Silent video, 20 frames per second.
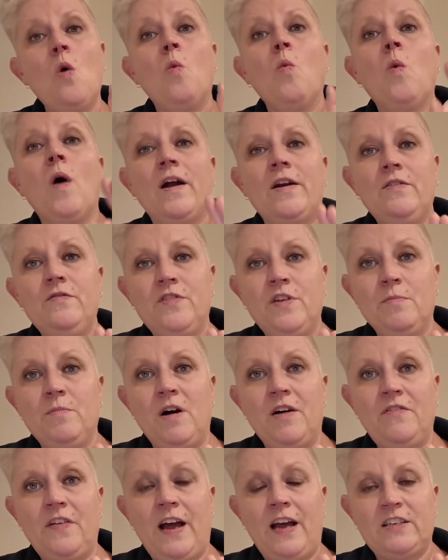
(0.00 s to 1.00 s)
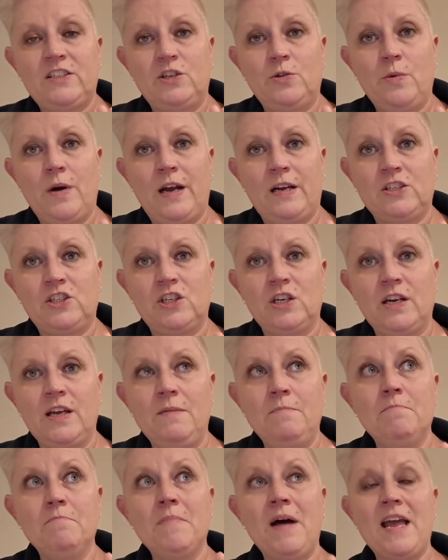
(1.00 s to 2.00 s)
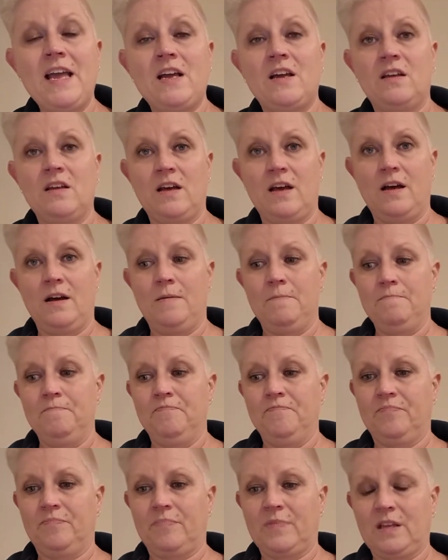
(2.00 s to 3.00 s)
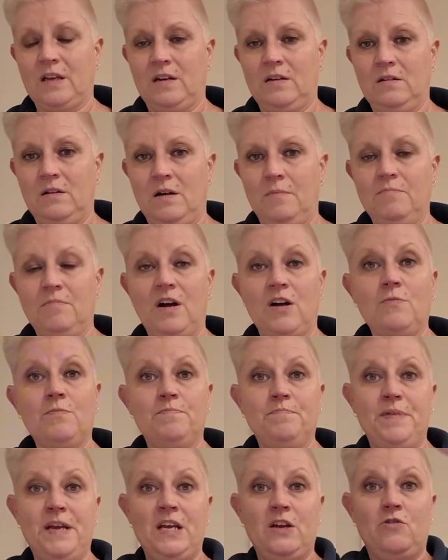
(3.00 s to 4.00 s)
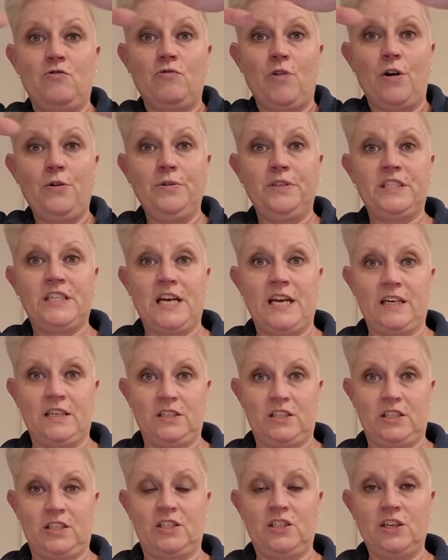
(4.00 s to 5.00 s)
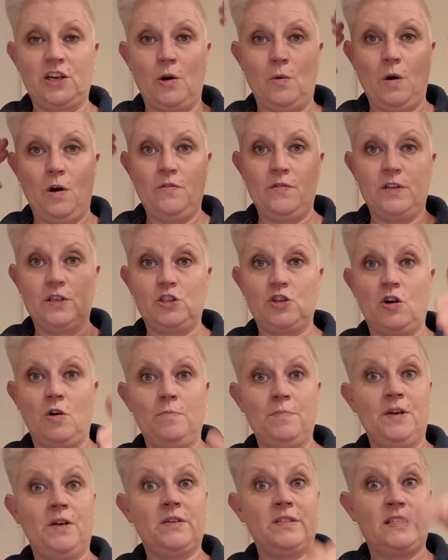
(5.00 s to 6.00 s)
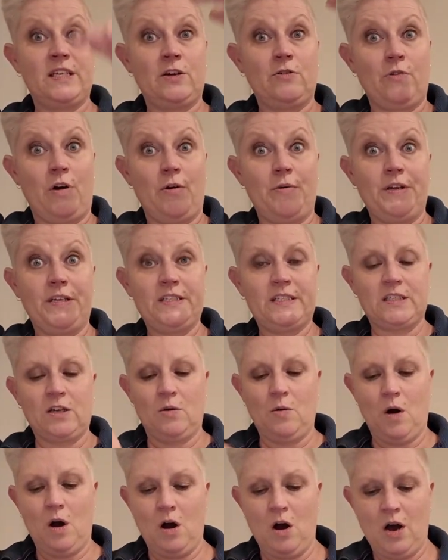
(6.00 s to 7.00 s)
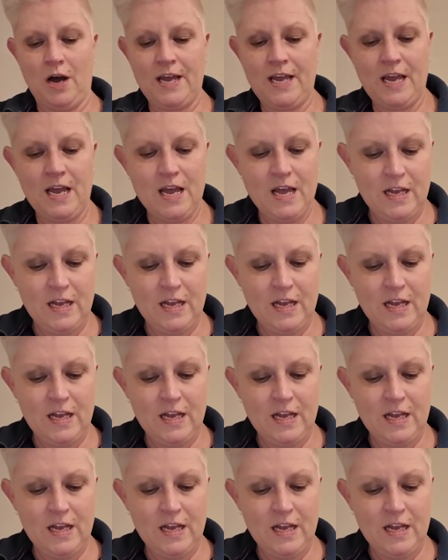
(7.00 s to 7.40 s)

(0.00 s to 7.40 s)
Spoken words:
One of them I've had to actually make a big grow tent to go over the top because they're growing so high.